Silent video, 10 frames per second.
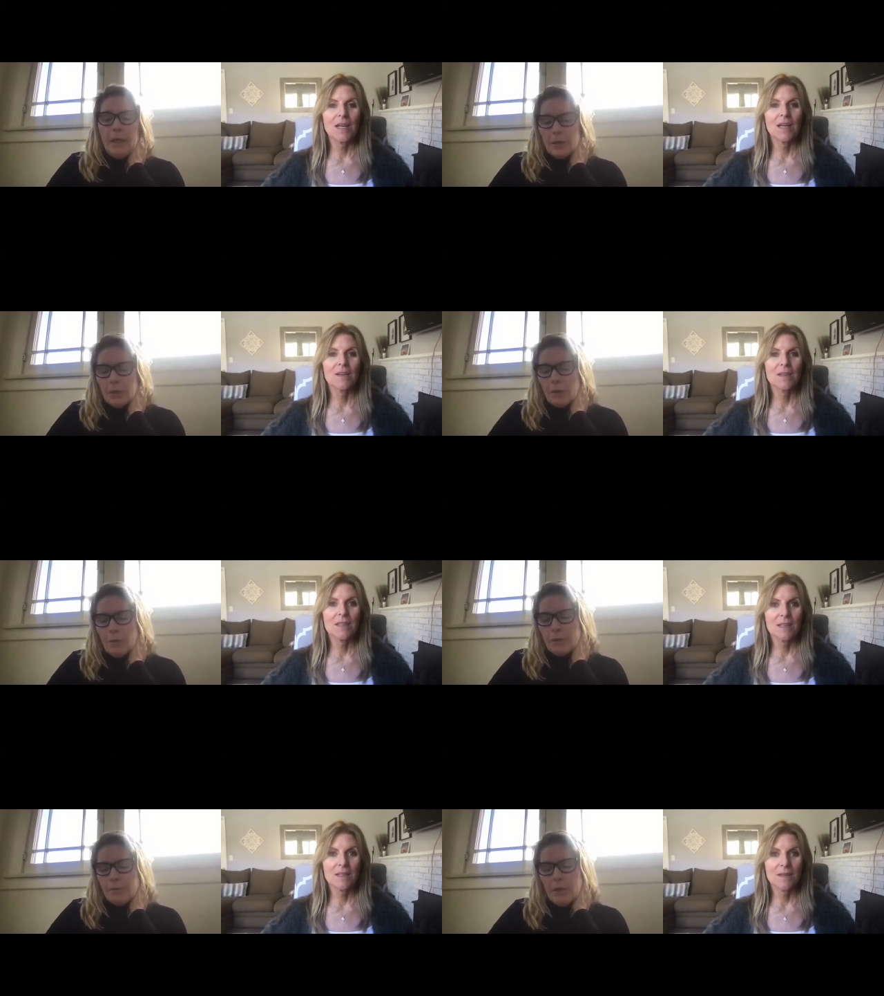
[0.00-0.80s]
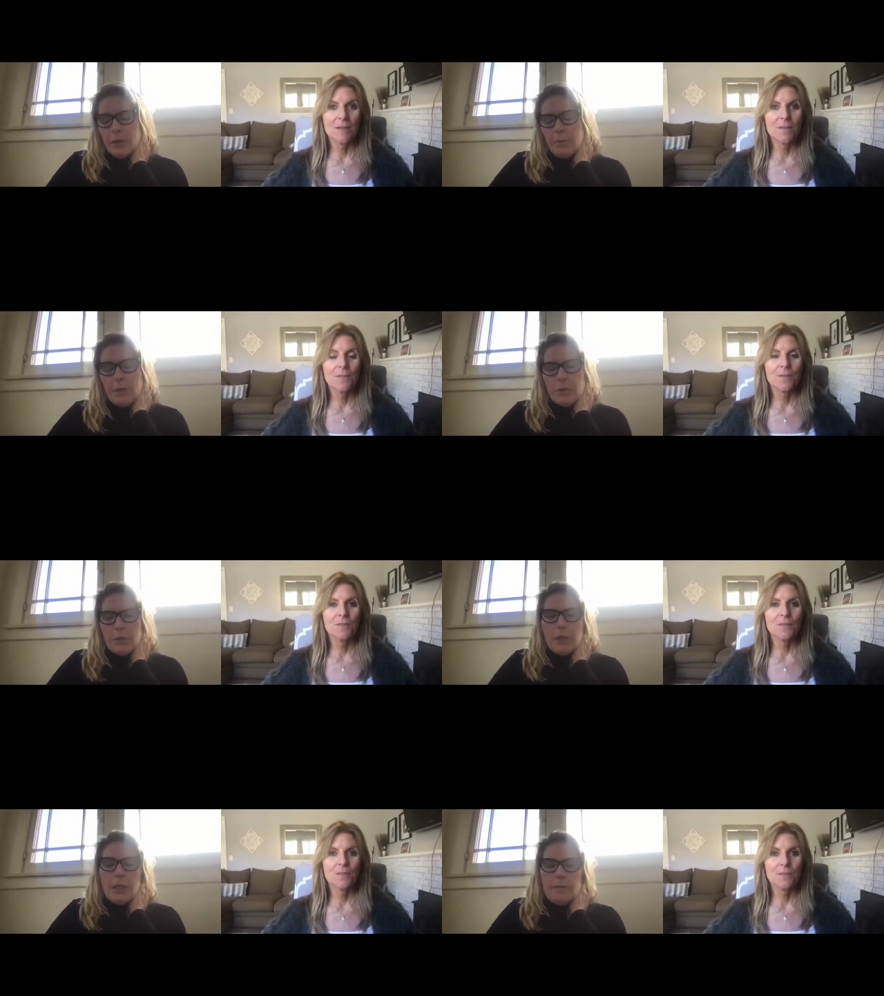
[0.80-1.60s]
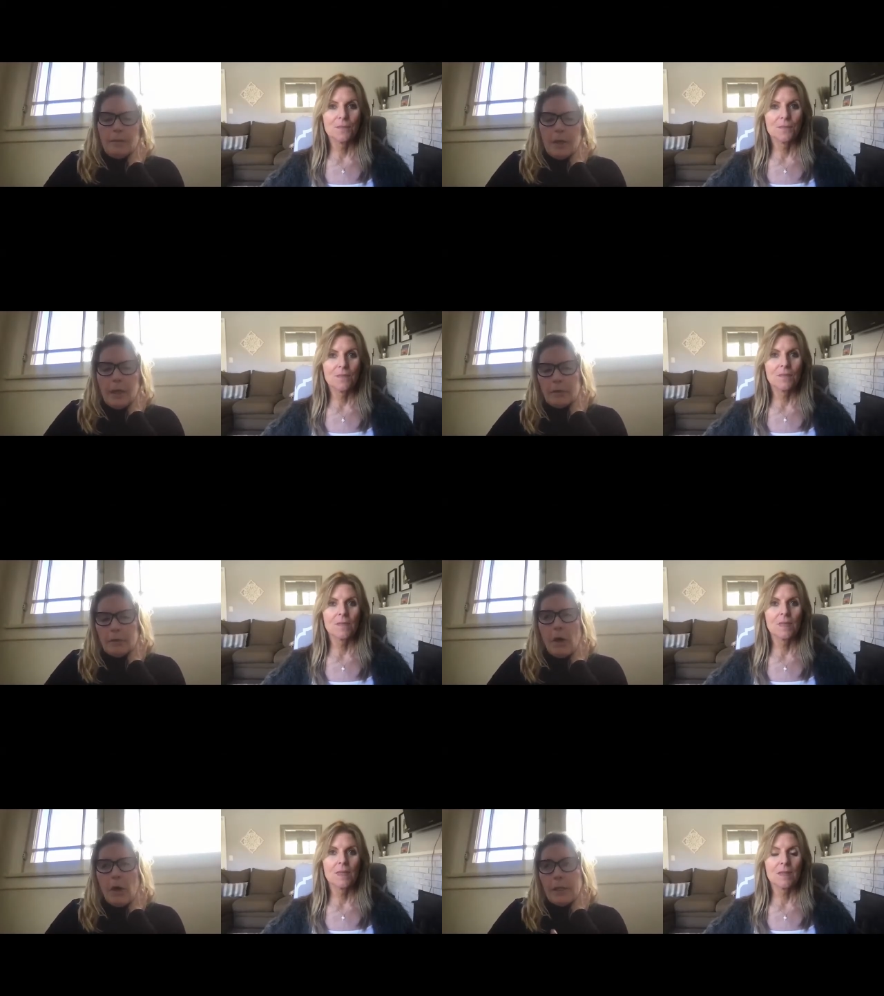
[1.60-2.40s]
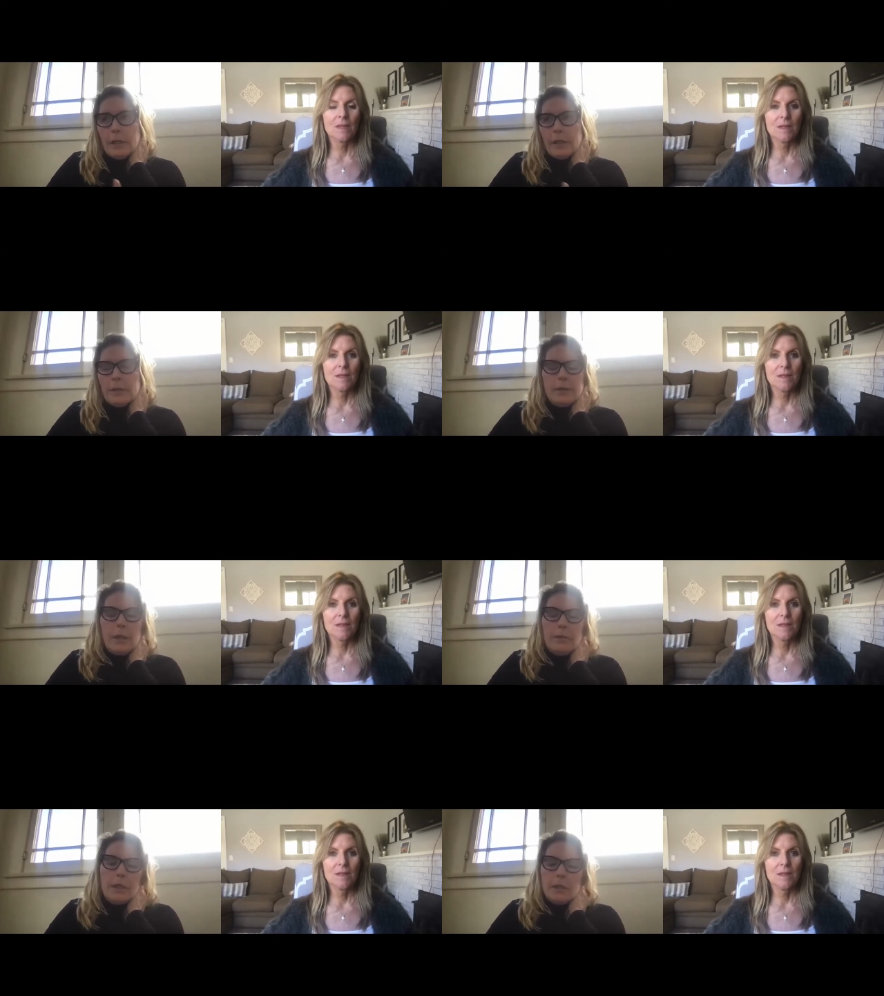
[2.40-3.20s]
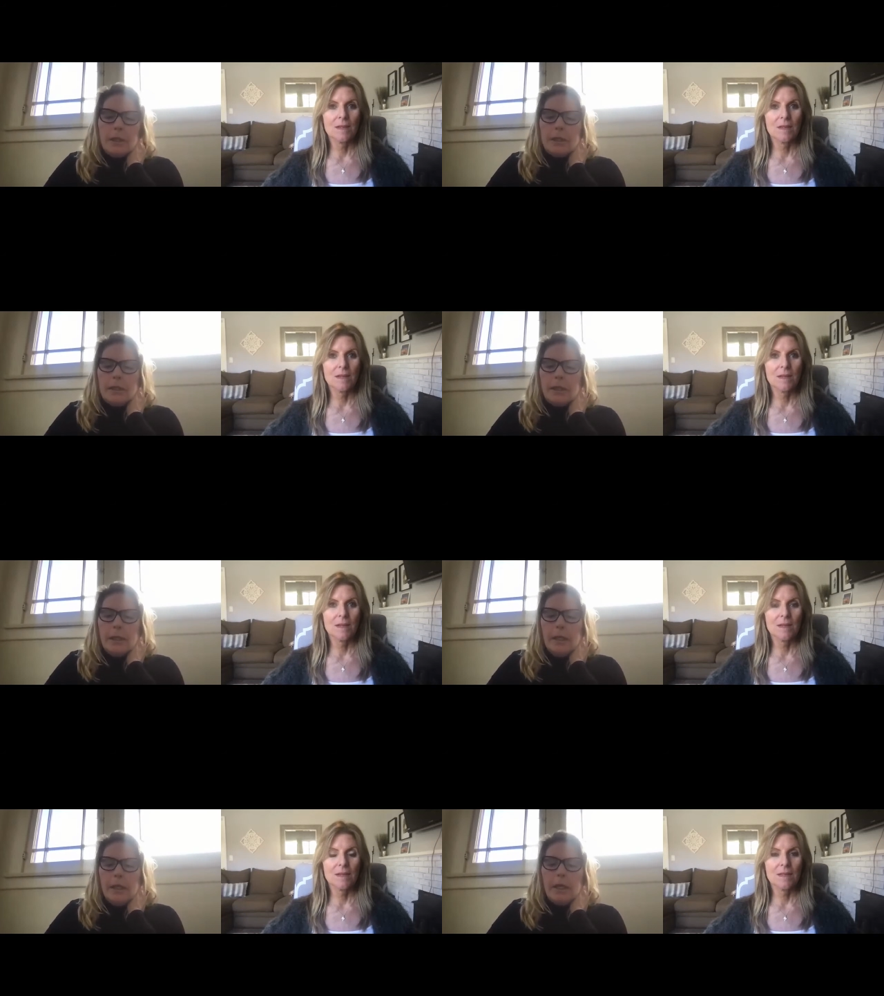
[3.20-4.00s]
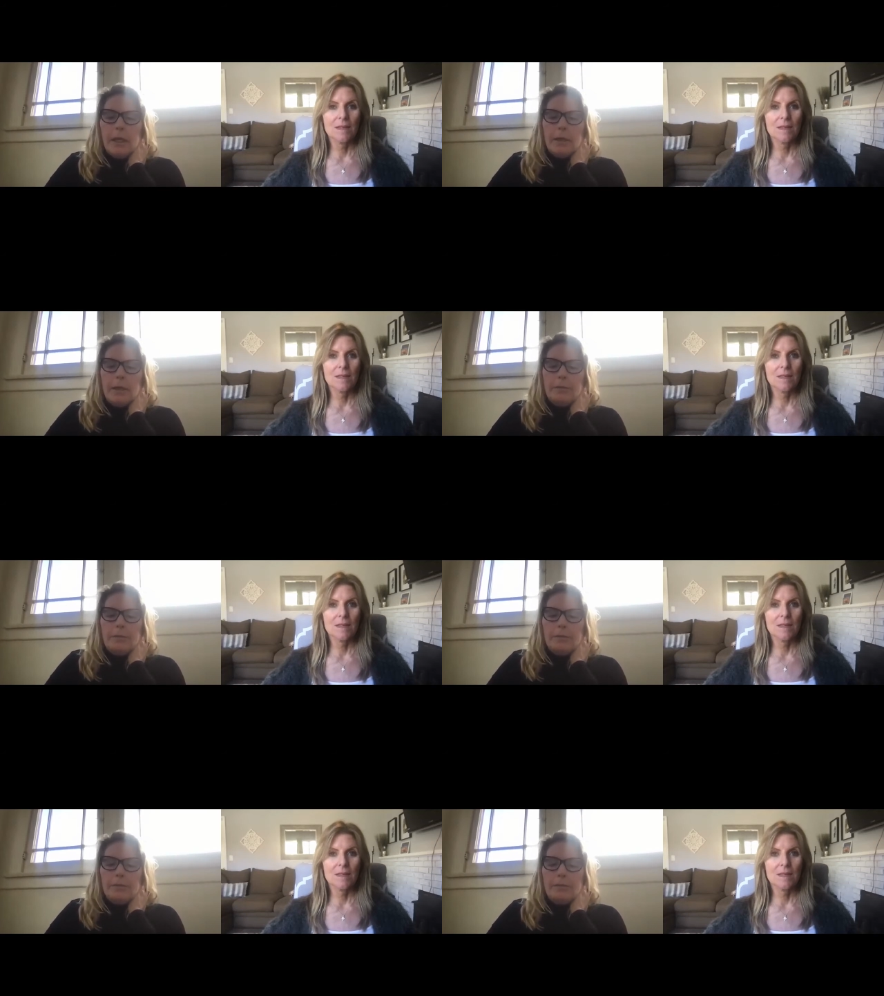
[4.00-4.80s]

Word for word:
Speaker 1: I talk with you know my attorney uh, colleagues down here, and um,